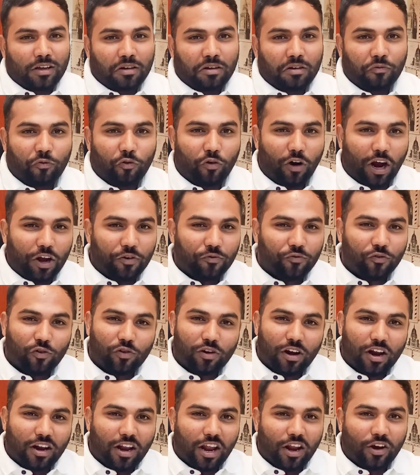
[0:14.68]
For
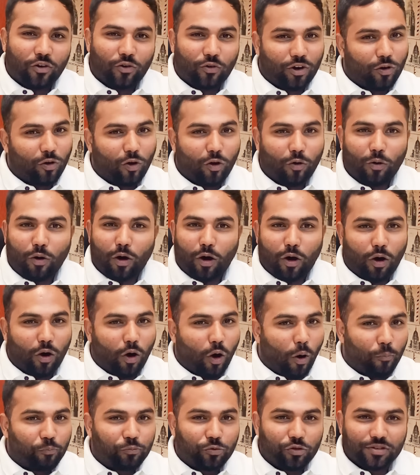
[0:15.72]
iPhone and Android,
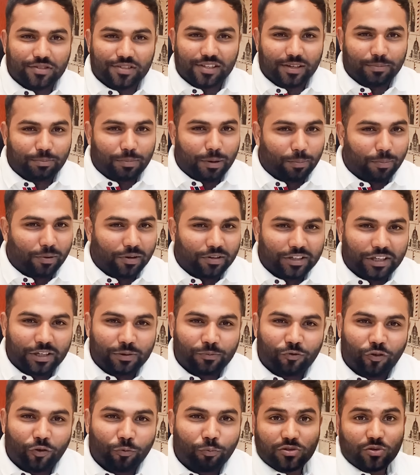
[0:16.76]
obviously people need
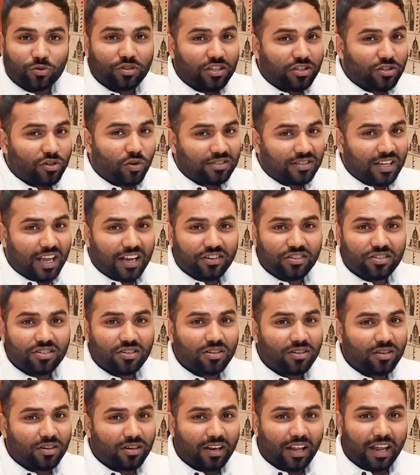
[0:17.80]
for. So this
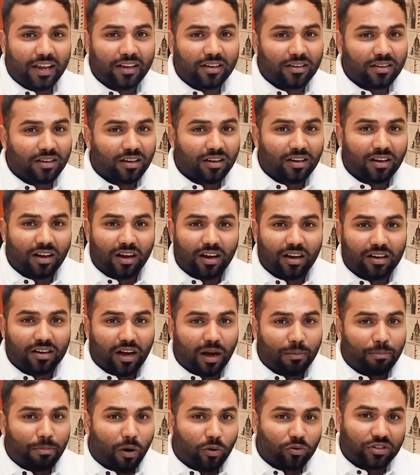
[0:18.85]
section like
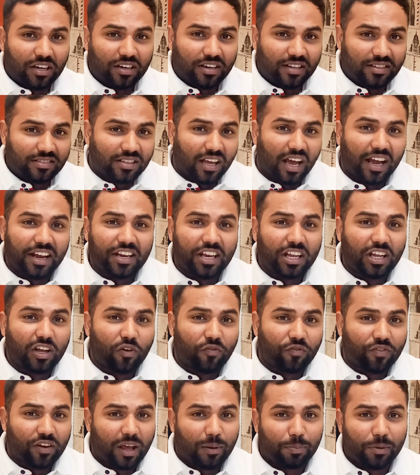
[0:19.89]
about the designing
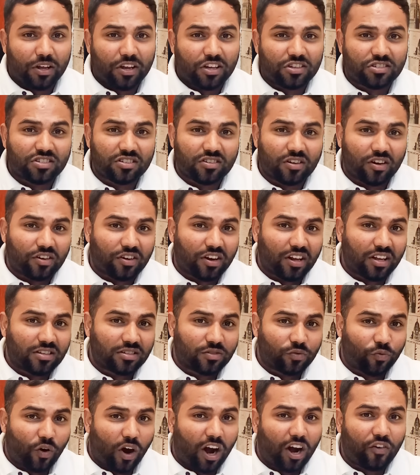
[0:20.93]
of an application contains
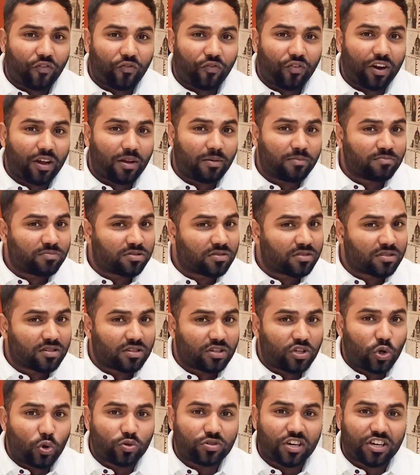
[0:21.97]
wireframes,
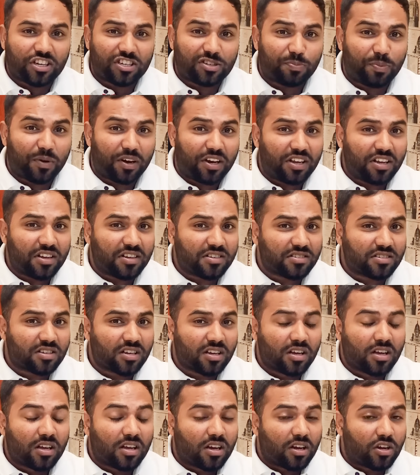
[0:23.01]
user experience,
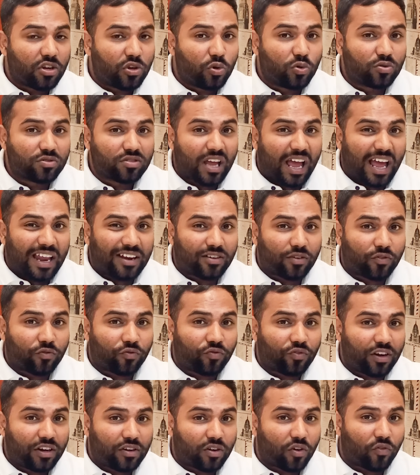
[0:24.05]
user
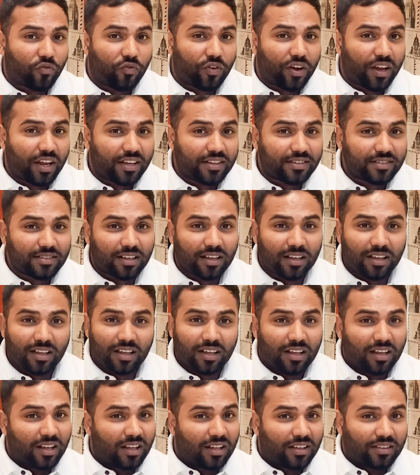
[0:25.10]
interface,
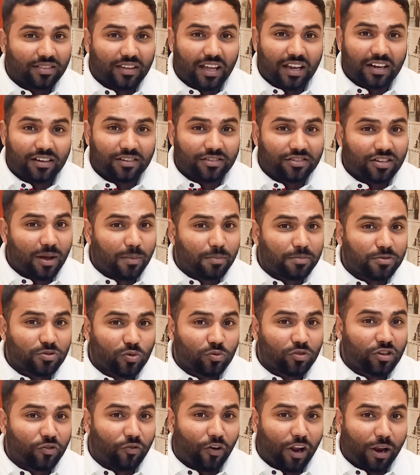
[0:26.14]
then jumps to
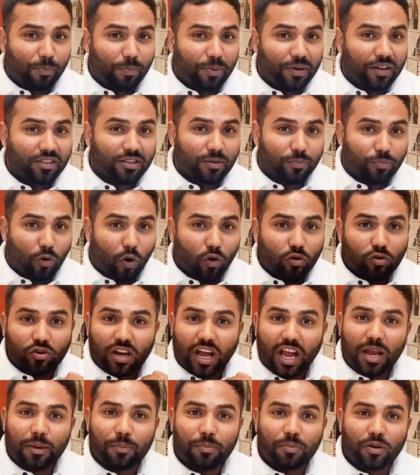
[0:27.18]
developing the
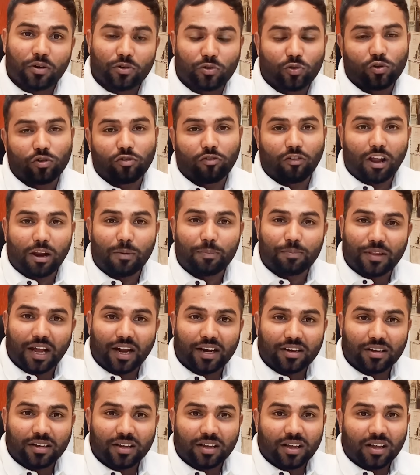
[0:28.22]
prototype to develop
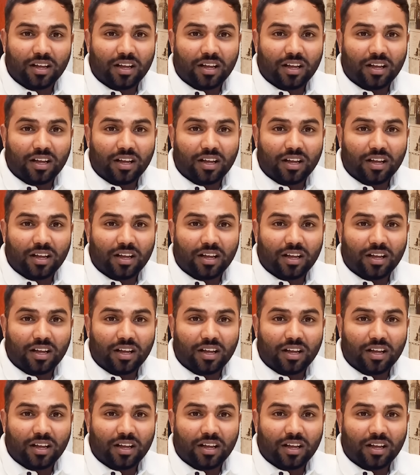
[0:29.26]
that